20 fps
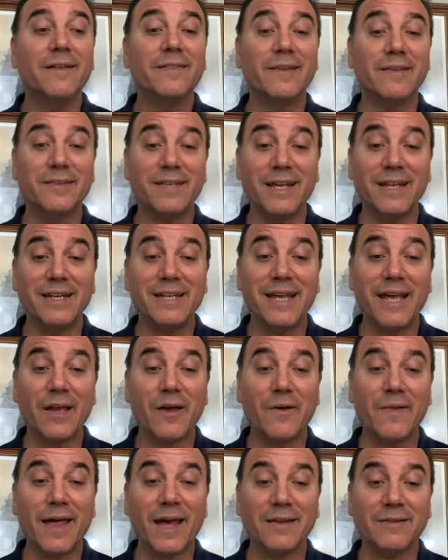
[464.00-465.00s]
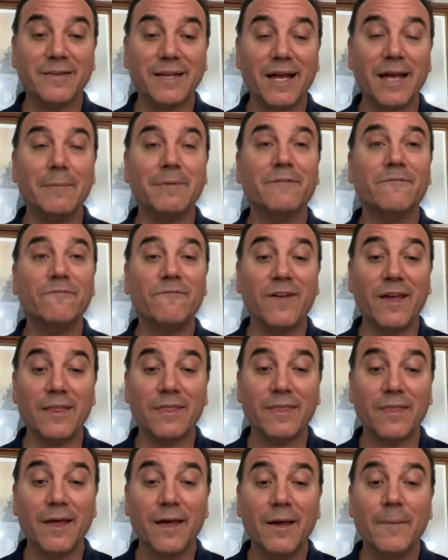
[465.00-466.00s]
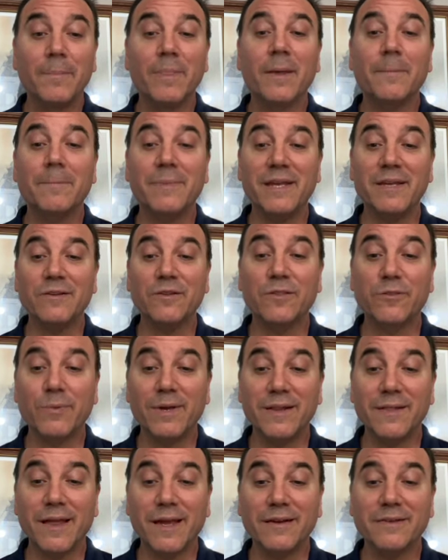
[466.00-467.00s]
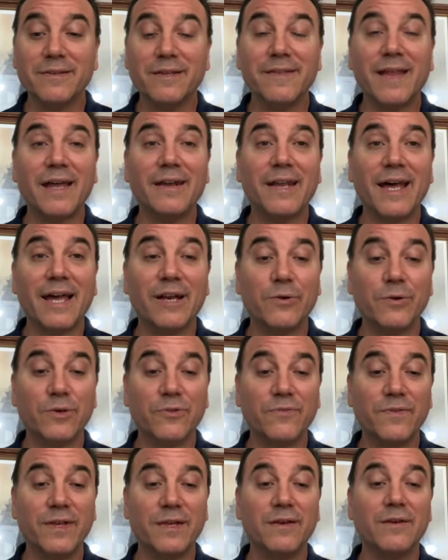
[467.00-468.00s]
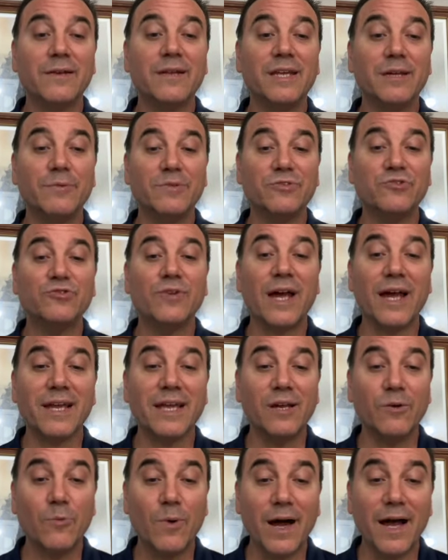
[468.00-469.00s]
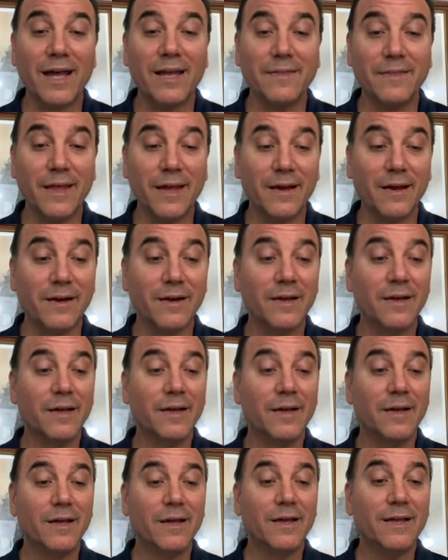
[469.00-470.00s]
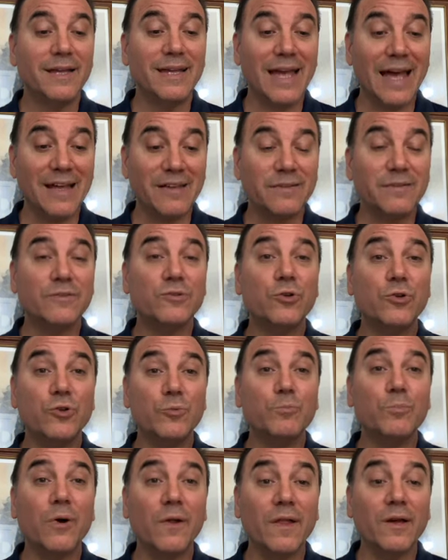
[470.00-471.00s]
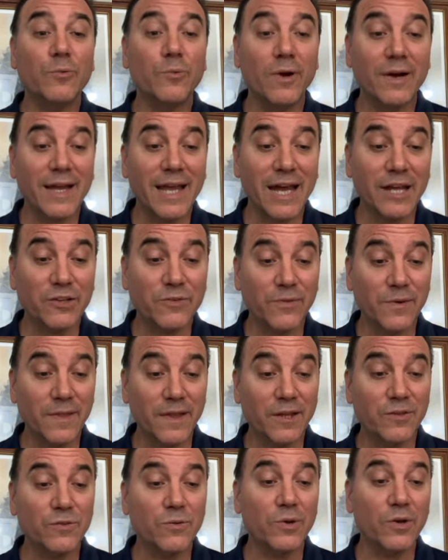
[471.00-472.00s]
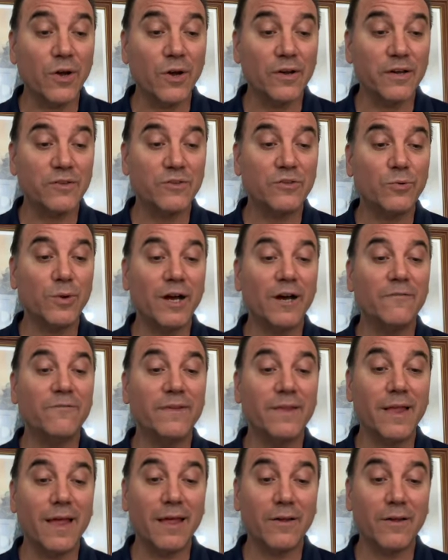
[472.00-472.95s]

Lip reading: The San Diego last time, 5th, beaten 3 lengths. In that 9-horse field, he was tracking wide there. He has 2 bullet workouts for this on August 12th